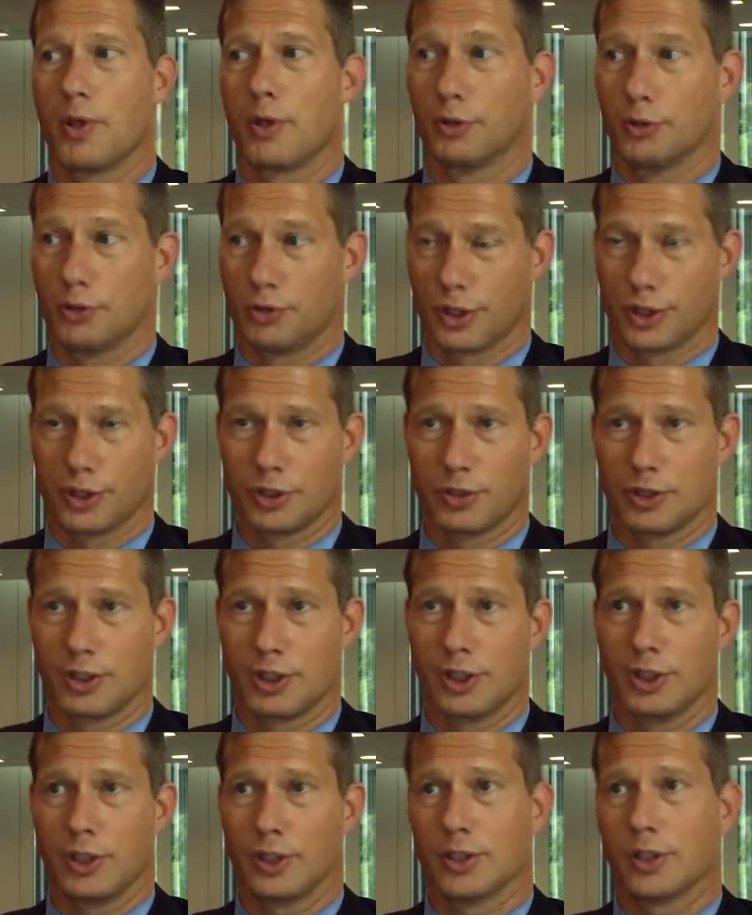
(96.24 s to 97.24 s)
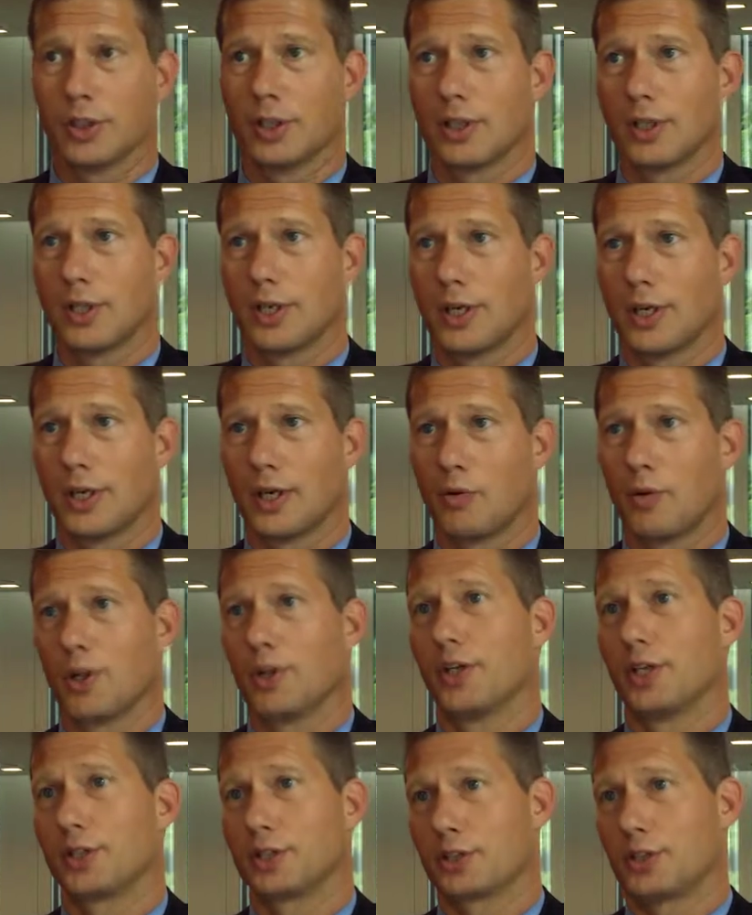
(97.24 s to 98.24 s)
Nutritionally,
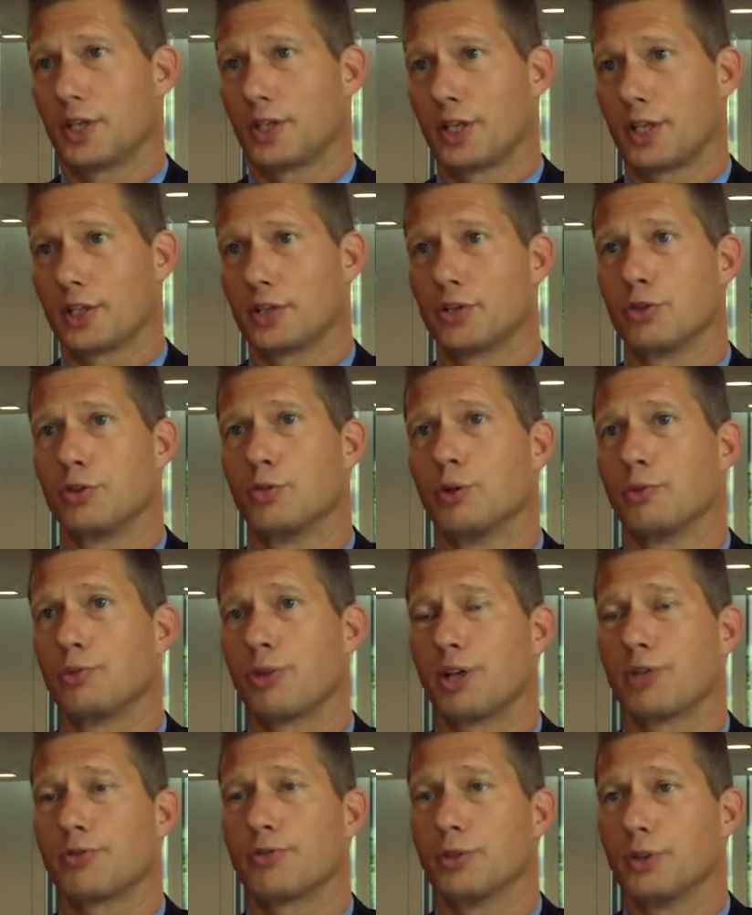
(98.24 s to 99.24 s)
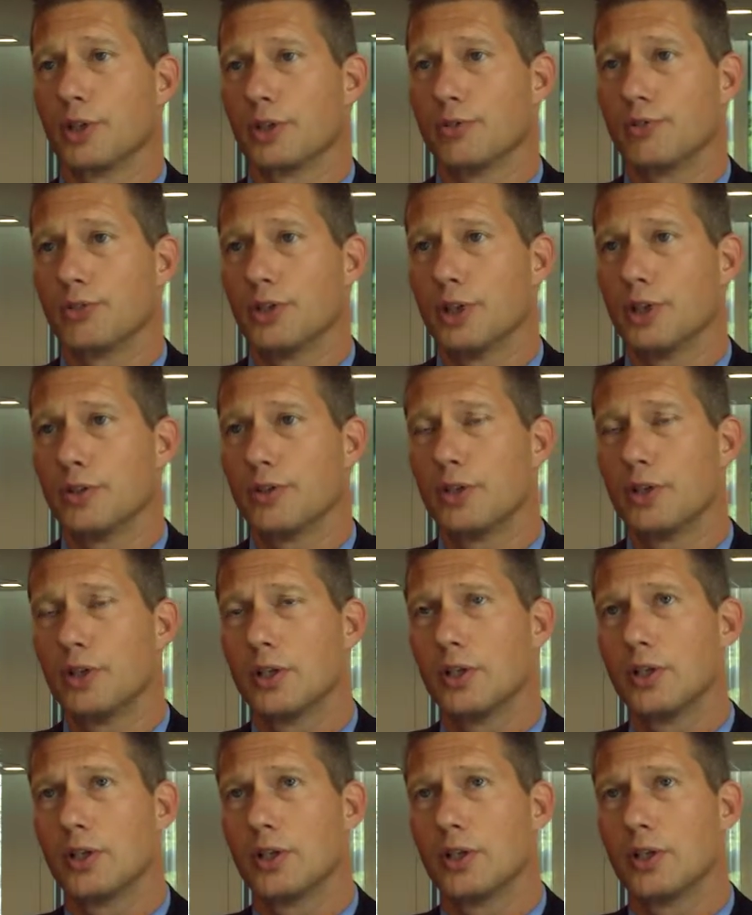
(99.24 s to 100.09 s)
well, that has to do with pet food and feed.